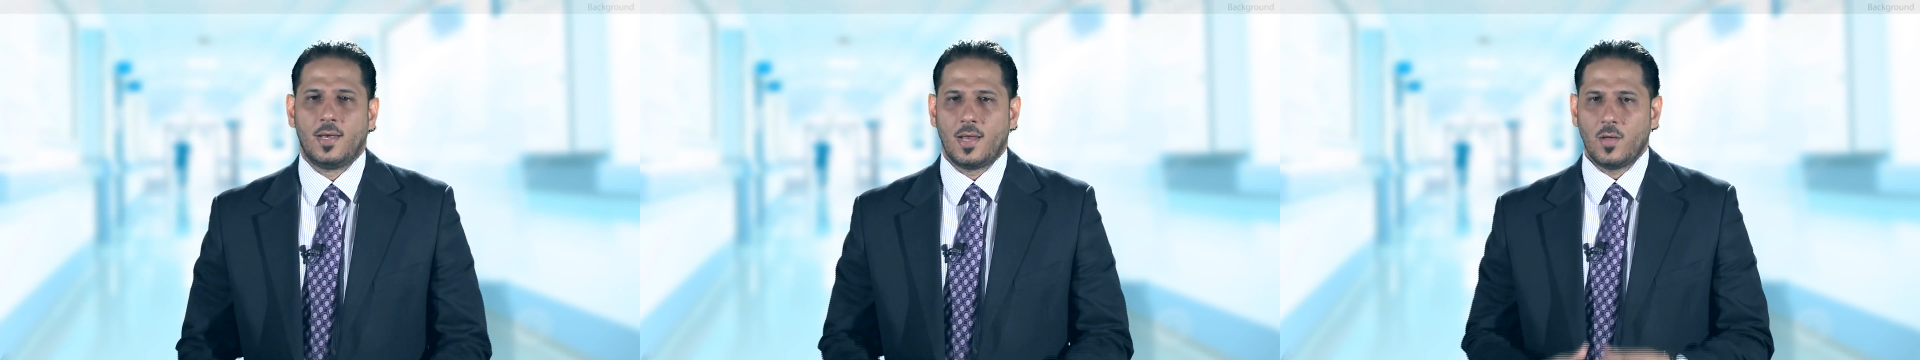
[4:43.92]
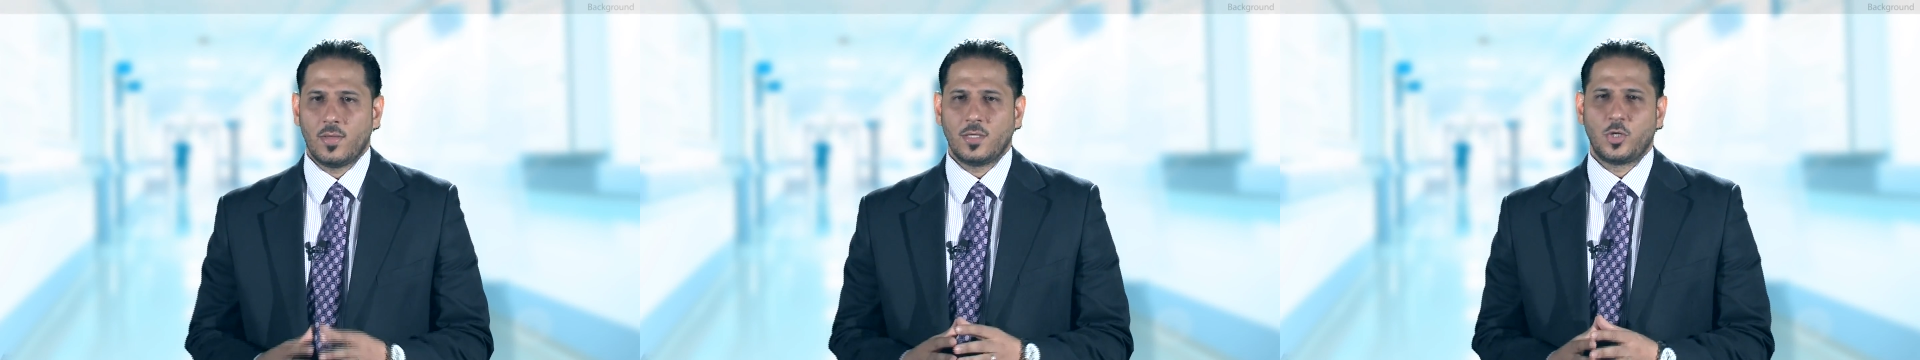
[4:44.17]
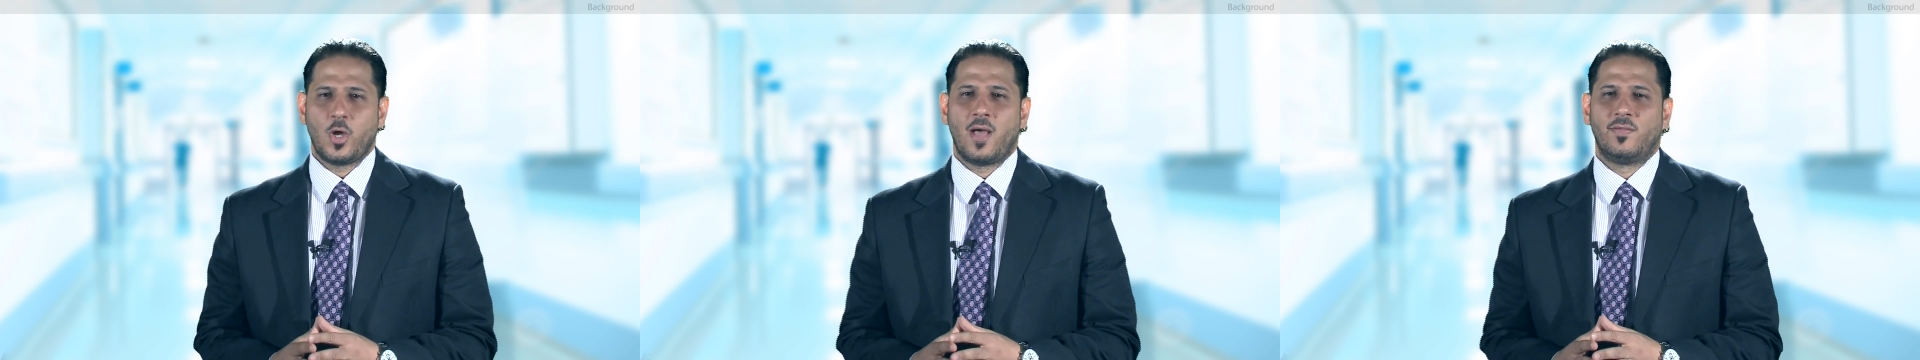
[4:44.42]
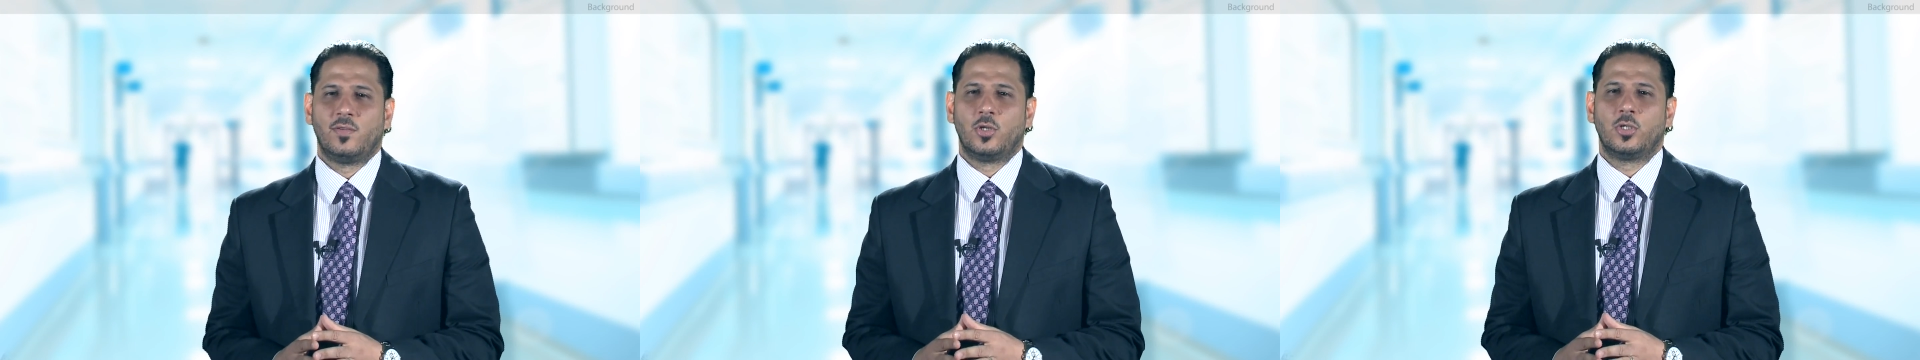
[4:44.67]
Now that you
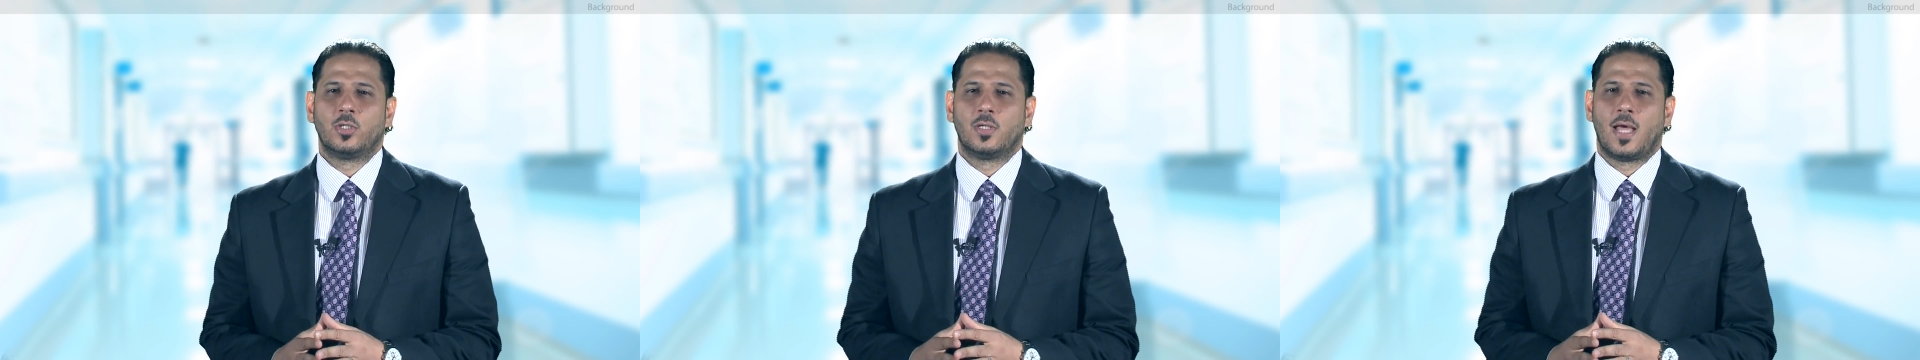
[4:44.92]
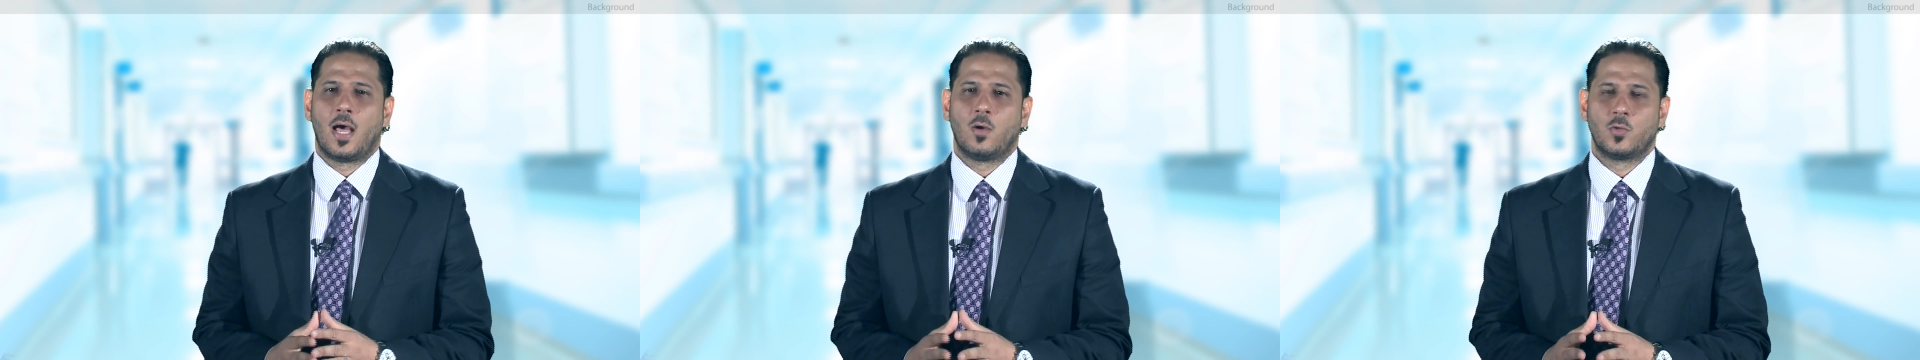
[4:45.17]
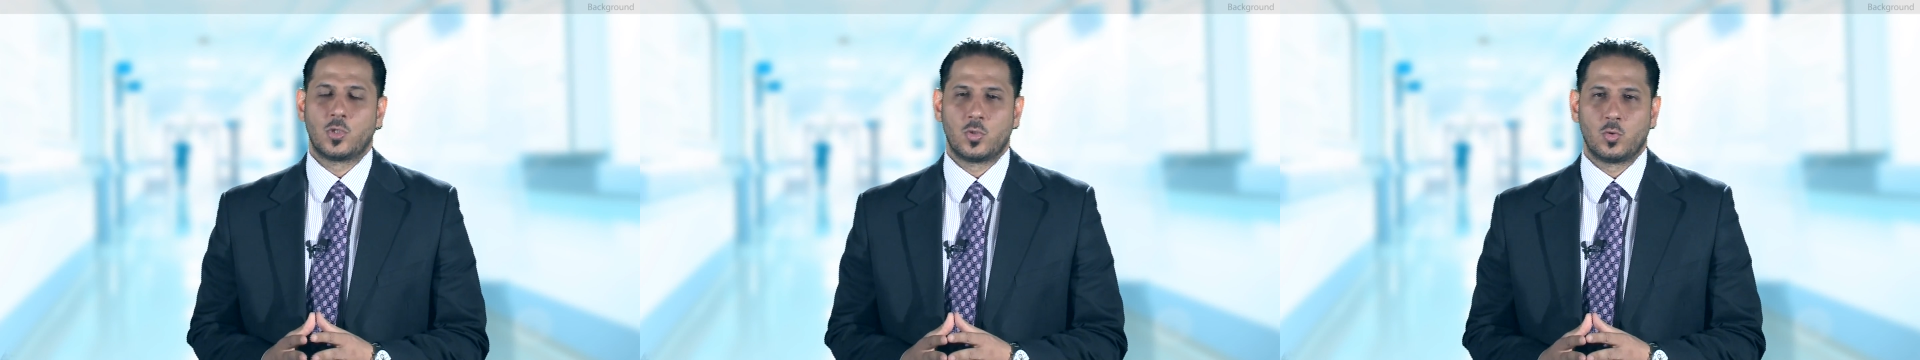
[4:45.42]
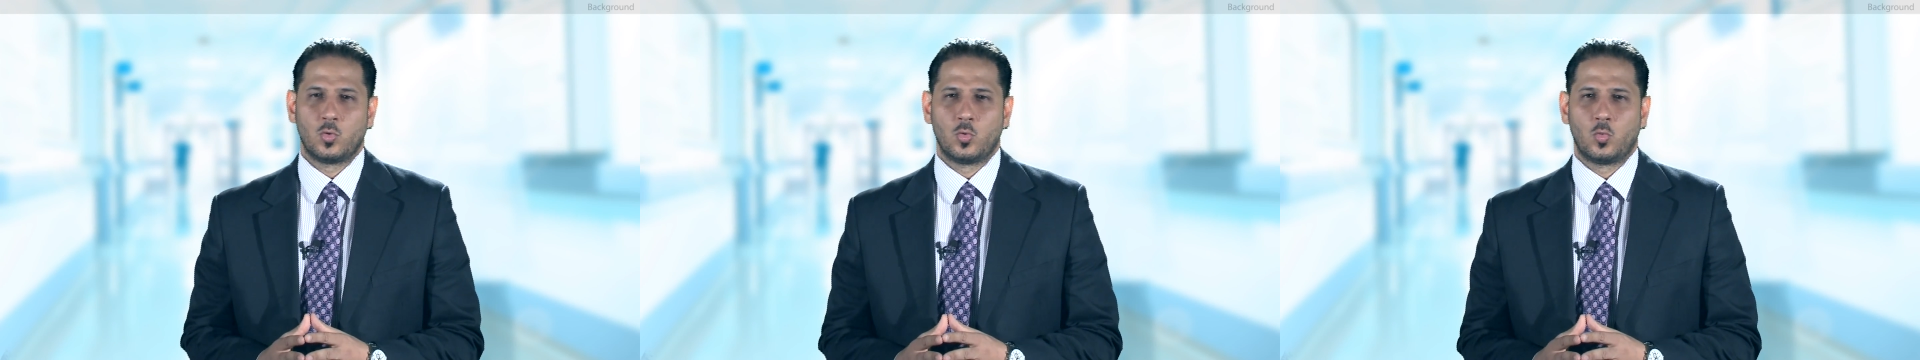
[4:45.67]
have learned how
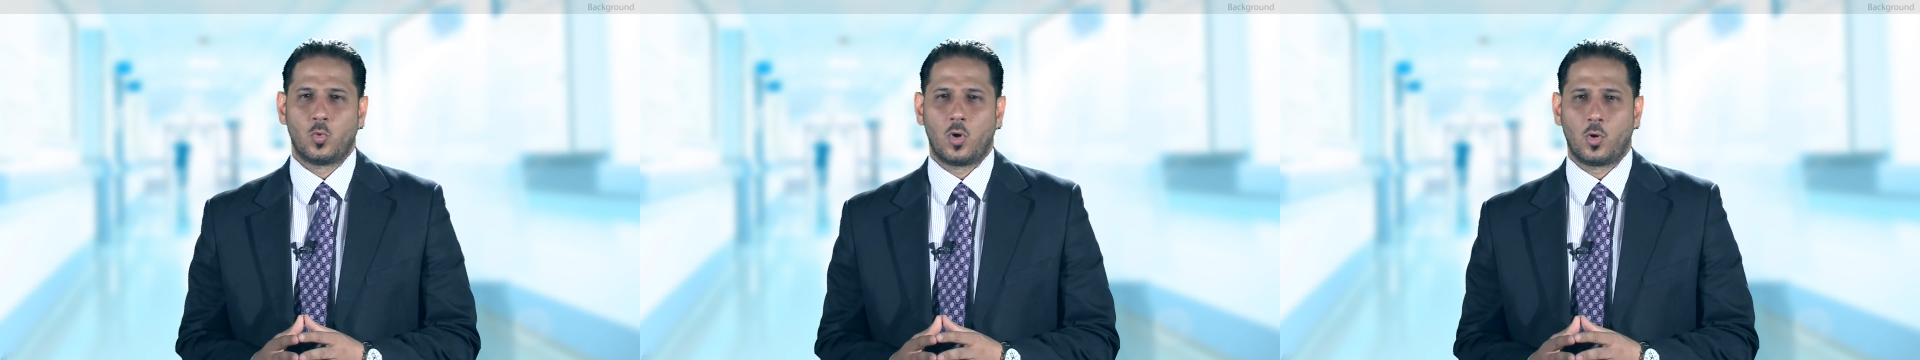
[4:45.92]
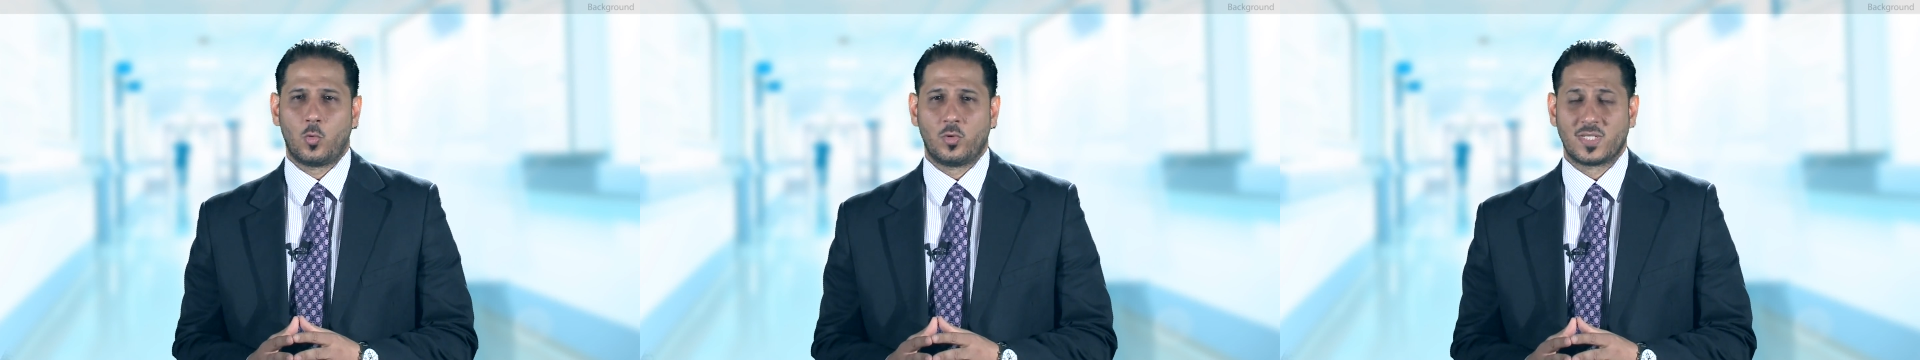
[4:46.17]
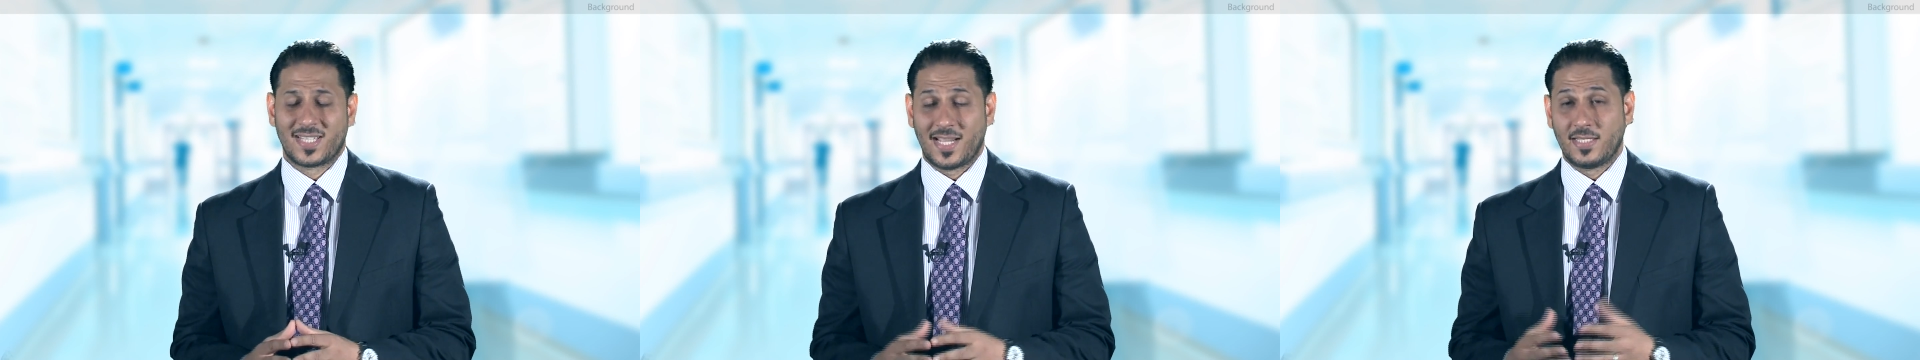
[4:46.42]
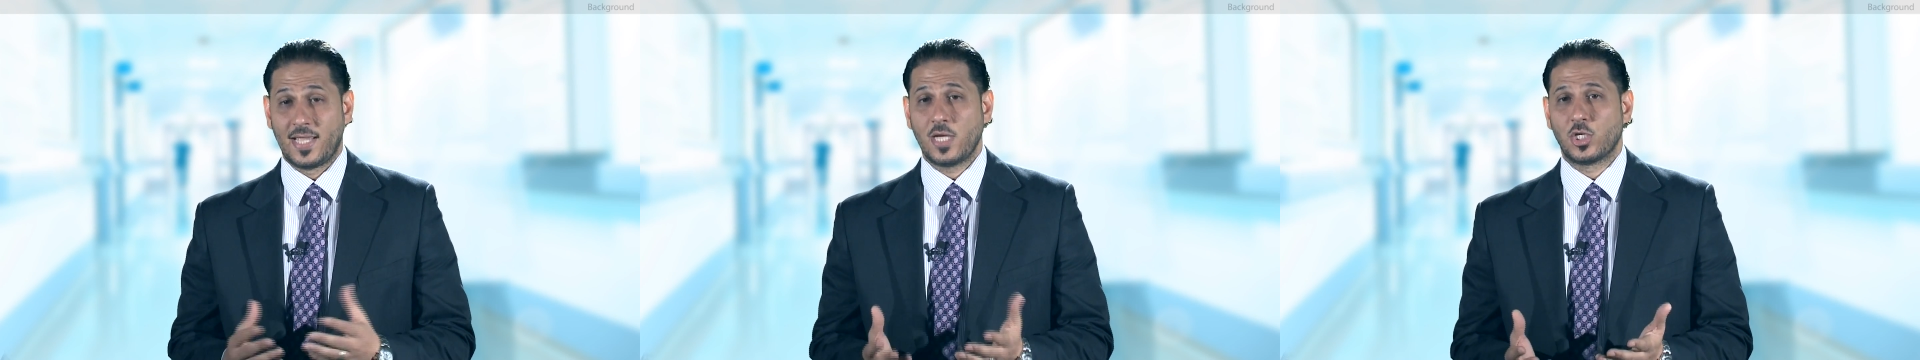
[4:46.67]
to work with
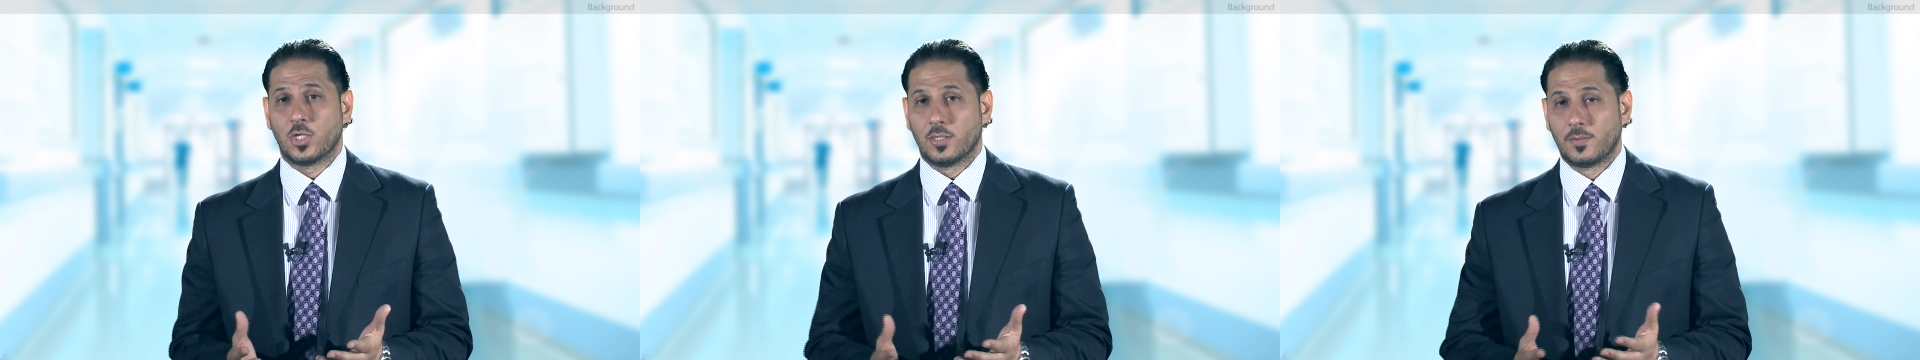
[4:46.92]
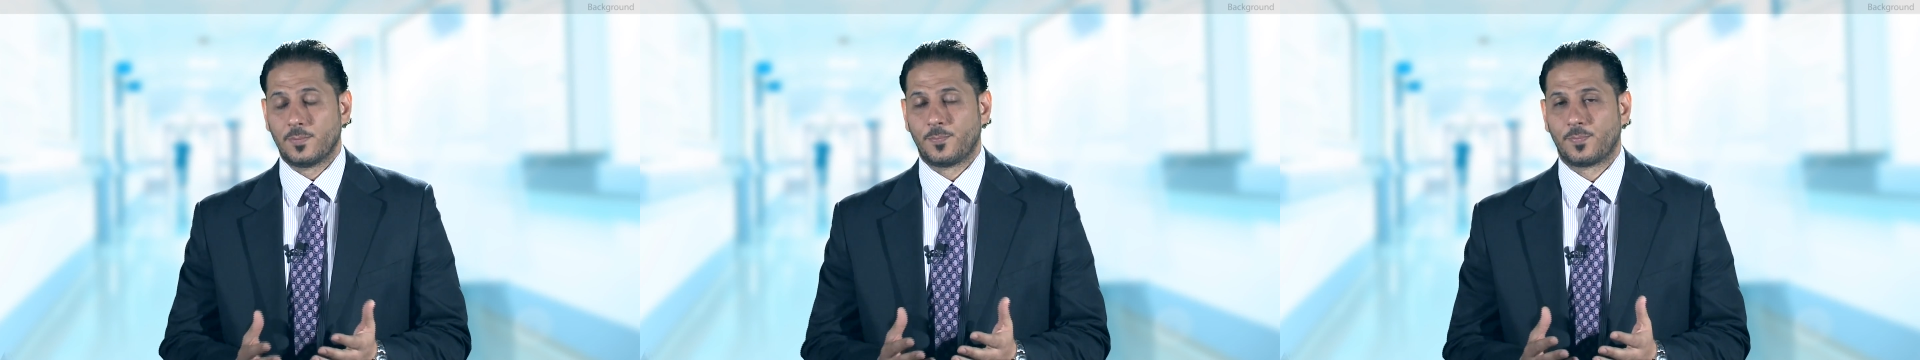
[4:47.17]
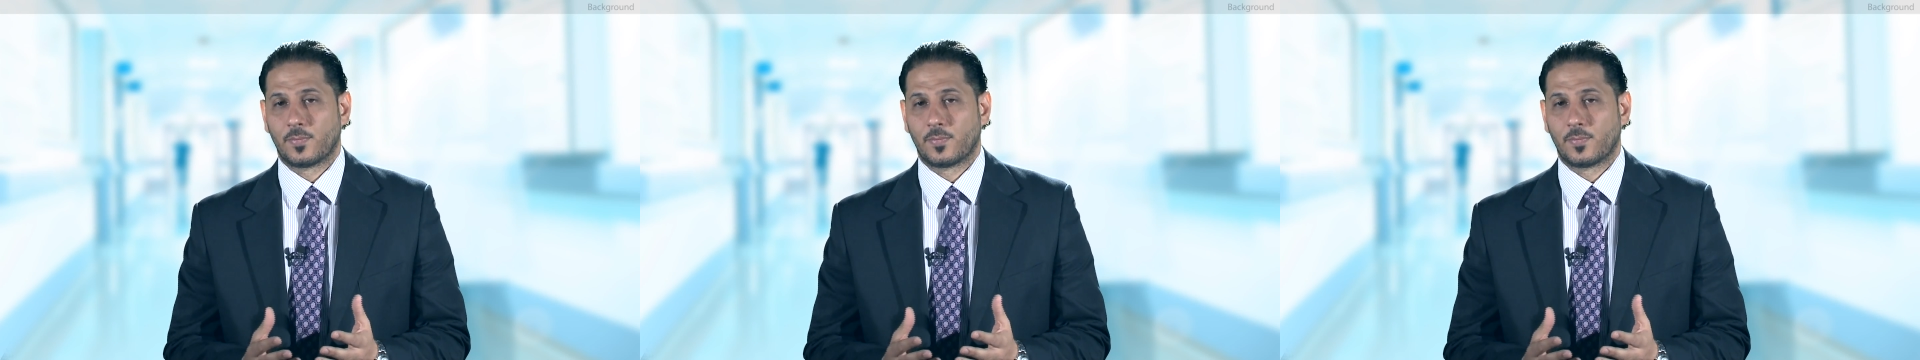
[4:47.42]
citation